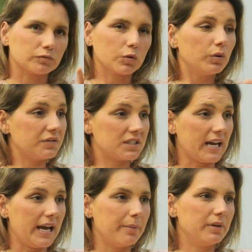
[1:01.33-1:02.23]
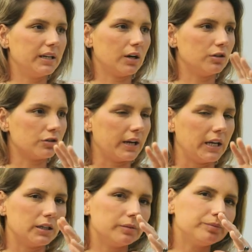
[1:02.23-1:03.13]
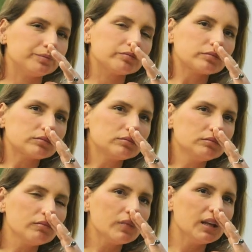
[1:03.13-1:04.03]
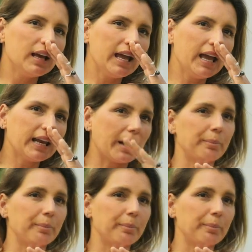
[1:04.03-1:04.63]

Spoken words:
with Seb and our trainer, and I